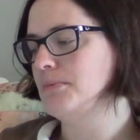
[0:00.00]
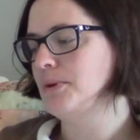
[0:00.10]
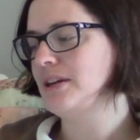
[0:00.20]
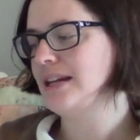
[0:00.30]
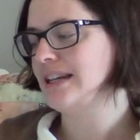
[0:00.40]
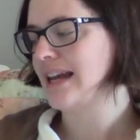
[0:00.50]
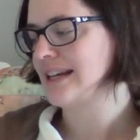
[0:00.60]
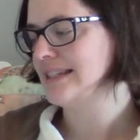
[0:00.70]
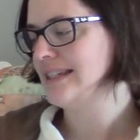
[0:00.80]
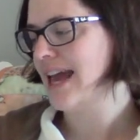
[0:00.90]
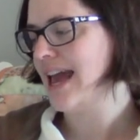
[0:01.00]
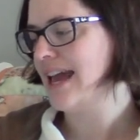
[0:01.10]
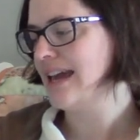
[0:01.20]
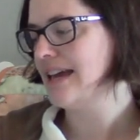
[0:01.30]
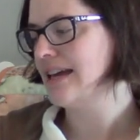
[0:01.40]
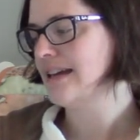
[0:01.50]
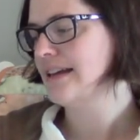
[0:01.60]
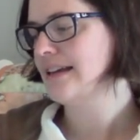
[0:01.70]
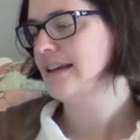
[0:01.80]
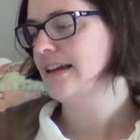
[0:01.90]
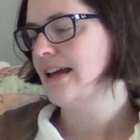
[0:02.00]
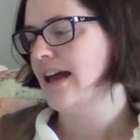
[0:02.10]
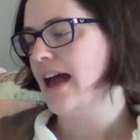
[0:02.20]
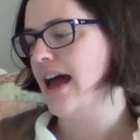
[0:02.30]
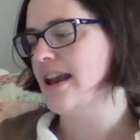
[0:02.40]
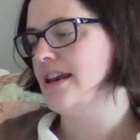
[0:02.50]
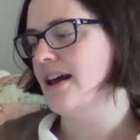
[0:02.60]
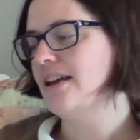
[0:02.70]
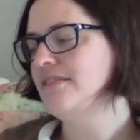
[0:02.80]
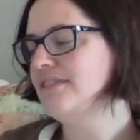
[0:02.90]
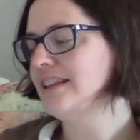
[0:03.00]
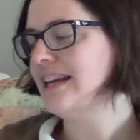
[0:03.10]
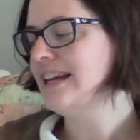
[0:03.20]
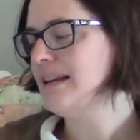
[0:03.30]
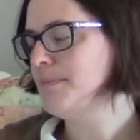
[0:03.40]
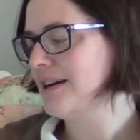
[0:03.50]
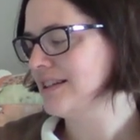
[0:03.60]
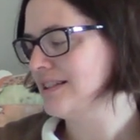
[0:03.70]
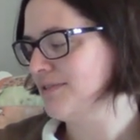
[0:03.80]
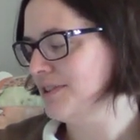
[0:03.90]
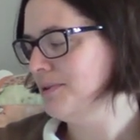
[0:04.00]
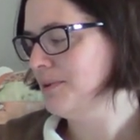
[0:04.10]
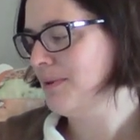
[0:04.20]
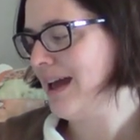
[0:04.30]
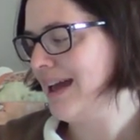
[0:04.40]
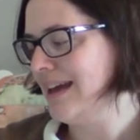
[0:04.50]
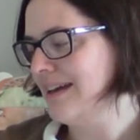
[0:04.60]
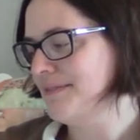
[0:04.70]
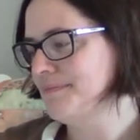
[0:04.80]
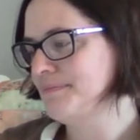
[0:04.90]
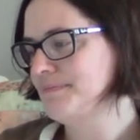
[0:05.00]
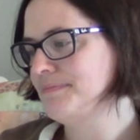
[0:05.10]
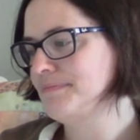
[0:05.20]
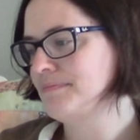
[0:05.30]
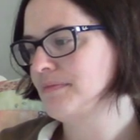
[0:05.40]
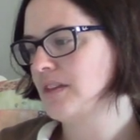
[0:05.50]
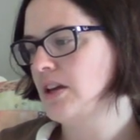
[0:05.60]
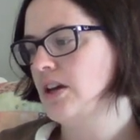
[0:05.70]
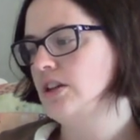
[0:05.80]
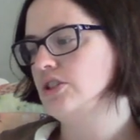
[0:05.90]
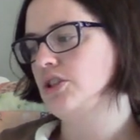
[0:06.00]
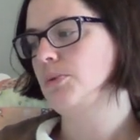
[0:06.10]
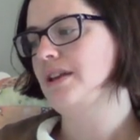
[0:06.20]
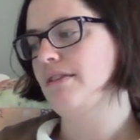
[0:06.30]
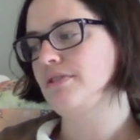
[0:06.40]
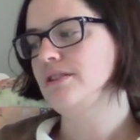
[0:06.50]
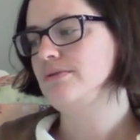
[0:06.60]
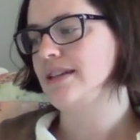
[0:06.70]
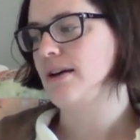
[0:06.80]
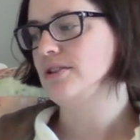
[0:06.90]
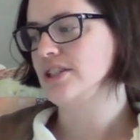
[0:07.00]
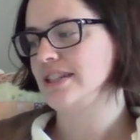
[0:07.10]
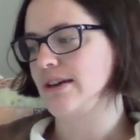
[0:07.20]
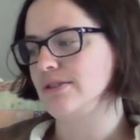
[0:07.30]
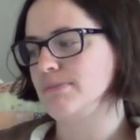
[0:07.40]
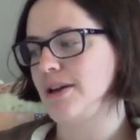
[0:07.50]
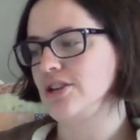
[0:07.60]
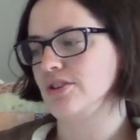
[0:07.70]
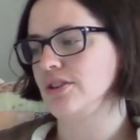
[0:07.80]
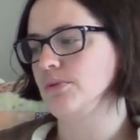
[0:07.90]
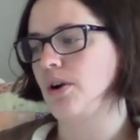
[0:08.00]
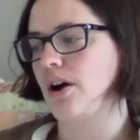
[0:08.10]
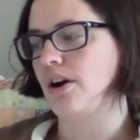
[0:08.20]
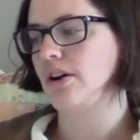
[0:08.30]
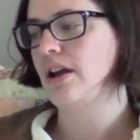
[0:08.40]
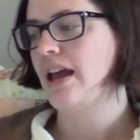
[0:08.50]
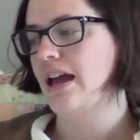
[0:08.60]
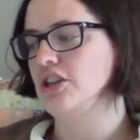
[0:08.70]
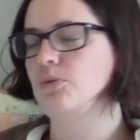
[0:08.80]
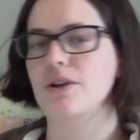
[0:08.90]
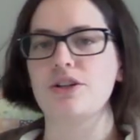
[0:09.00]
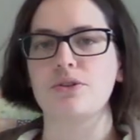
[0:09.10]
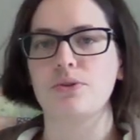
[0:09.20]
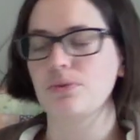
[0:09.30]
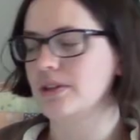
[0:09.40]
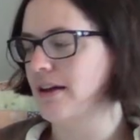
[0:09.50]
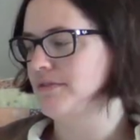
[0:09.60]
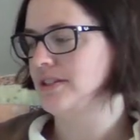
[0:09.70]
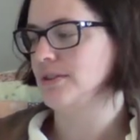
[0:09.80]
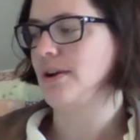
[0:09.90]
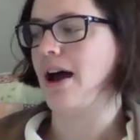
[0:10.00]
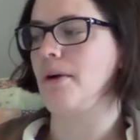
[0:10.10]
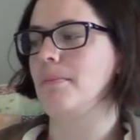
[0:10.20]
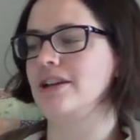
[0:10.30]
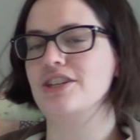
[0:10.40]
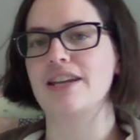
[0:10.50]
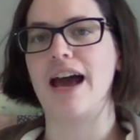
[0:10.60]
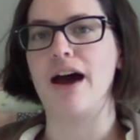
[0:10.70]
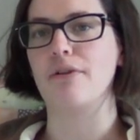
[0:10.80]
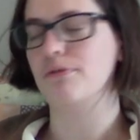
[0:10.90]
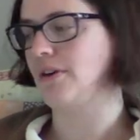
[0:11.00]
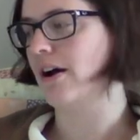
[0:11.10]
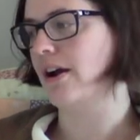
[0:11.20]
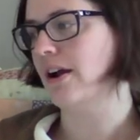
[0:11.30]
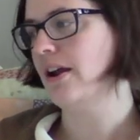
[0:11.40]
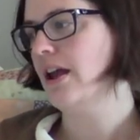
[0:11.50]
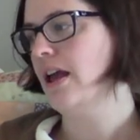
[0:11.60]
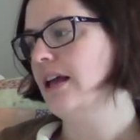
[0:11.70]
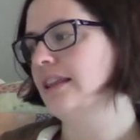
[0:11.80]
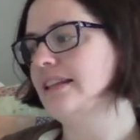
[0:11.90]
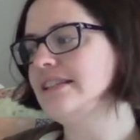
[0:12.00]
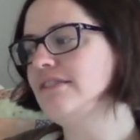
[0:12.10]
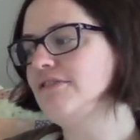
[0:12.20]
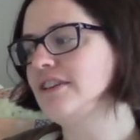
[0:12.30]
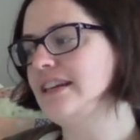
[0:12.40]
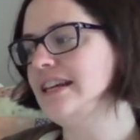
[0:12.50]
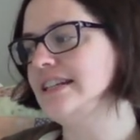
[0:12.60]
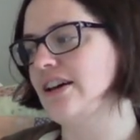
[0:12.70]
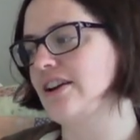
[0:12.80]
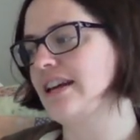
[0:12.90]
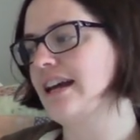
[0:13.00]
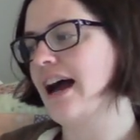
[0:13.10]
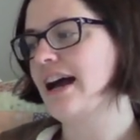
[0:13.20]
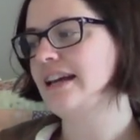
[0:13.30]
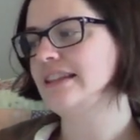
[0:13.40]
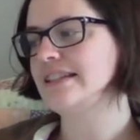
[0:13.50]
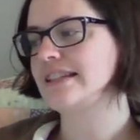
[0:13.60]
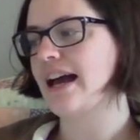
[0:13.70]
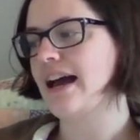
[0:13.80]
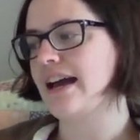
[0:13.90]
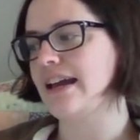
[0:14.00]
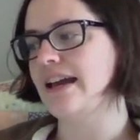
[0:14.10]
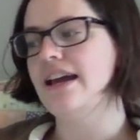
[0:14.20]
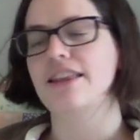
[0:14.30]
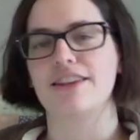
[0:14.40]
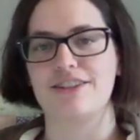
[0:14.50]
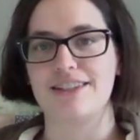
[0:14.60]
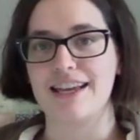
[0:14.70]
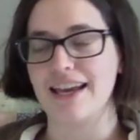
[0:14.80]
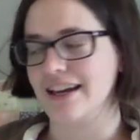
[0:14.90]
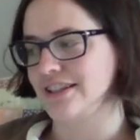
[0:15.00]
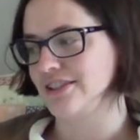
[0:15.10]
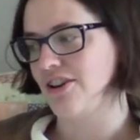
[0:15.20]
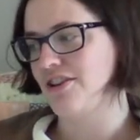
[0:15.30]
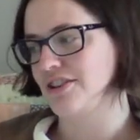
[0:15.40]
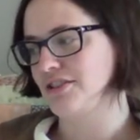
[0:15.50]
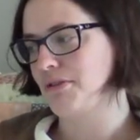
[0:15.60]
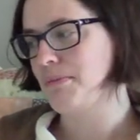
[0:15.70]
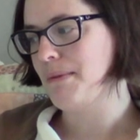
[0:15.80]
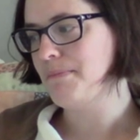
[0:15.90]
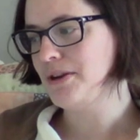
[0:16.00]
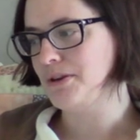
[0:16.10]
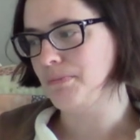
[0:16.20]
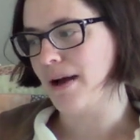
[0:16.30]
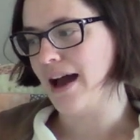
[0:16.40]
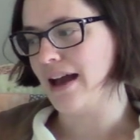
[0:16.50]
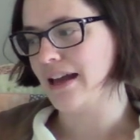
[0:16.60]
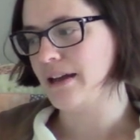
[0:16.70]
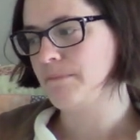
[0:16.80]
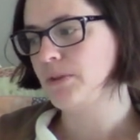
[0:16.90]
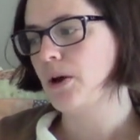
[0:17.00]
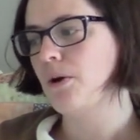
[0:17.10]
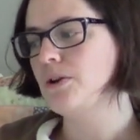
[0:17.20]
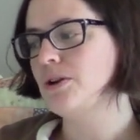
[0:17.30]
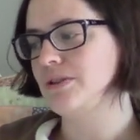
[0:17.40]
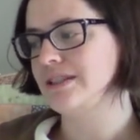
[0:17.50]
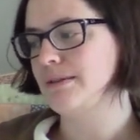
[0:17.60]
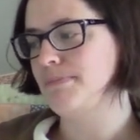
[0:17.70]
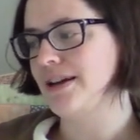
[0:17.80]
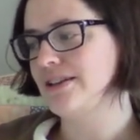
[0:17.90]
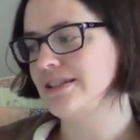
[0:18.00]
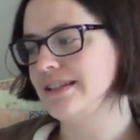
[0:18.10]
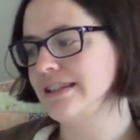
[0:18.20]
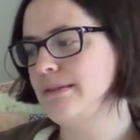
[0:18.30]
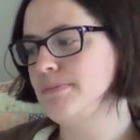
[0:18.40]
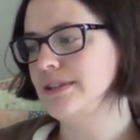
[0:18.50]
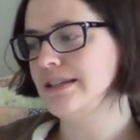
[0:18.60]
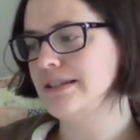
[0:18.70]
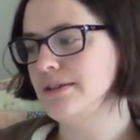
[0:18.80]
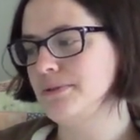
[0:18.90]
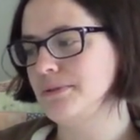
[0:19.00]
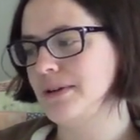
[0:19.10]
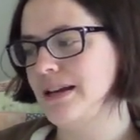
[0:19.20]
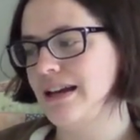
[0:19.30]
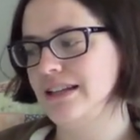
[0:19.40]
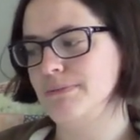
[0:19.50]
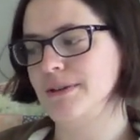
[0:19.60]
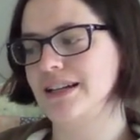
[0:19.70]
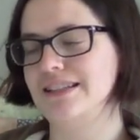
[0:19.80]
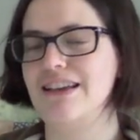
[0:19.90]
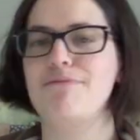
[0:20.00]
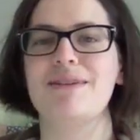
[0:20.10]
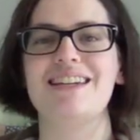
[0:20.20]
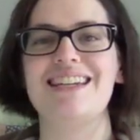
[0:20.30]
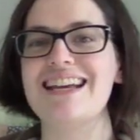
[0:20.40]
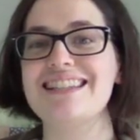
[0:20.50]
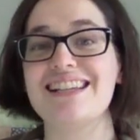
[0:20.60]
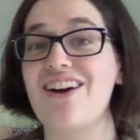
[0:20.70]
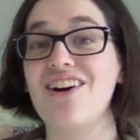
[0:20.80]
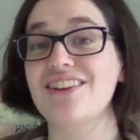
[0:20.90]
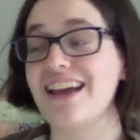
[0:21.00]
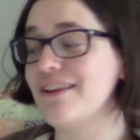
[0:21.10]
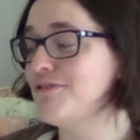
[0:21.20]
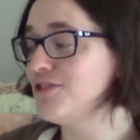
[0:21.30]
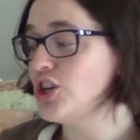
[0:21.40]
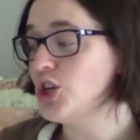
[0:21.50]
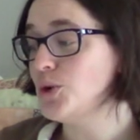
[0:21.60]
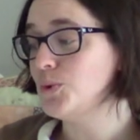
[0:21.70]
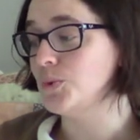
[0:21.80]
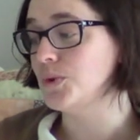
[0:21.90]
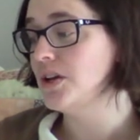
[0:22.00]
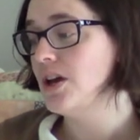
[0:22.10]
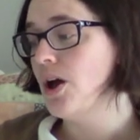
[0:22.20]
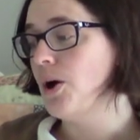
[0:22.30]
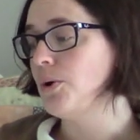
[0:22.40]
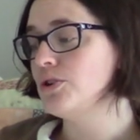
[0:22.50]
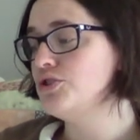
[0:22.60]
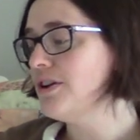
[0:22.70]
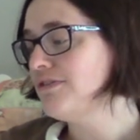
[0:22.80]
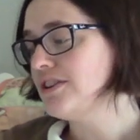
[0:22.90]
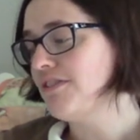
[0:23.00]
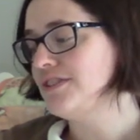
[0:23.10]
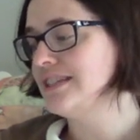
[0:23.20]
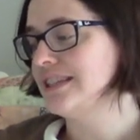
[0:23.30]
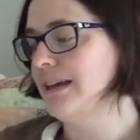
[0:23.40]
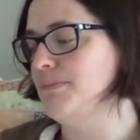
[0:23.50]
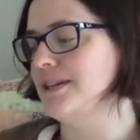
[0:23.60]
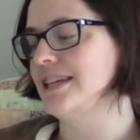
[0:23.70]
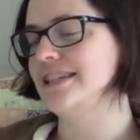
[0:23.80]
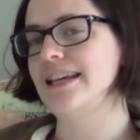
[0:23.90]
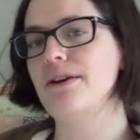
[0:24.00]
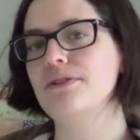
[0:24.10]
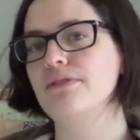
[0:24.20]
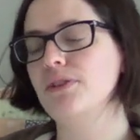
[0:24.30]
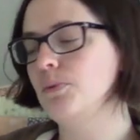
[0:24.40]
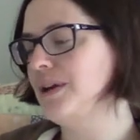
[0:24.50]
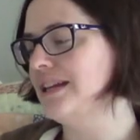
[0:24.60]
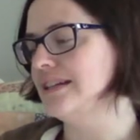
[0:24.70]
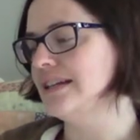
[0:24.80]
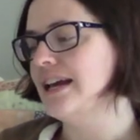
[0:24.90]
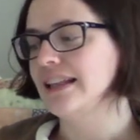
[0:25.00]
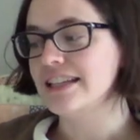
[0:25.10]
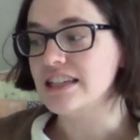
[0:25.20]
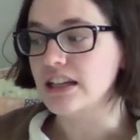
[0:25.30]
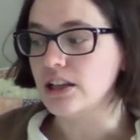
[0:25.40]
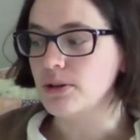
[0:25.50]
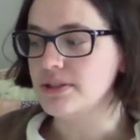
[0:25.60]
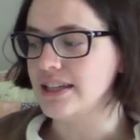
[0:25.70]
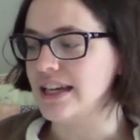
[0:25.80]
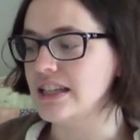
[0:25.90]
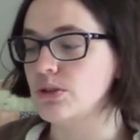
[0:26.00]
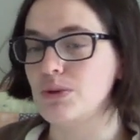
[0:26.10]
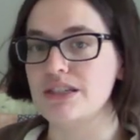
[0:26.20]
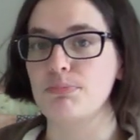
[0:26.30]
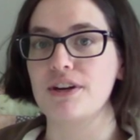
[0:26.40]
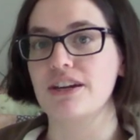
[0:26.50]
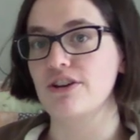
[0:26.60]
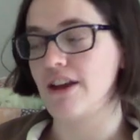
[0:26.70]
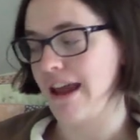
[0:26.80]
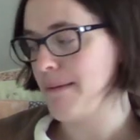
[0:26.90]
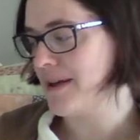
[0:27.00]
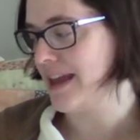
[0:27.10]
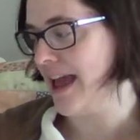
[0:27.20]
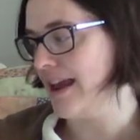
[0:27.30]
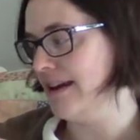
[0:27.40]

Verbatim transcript: morning next day, and none of the ladybugs flew away. So whenever you doubt just how special you are, and you wonder who loves you, how much and how far, listen for geese honking high in the sky. They're singing a song to remember you by. Or notice the bears asleep at the zoo. It's because they've been dancing all night for you. Or drift off to sleep to the sound of the wind. Listen closely, it's whispering your name again.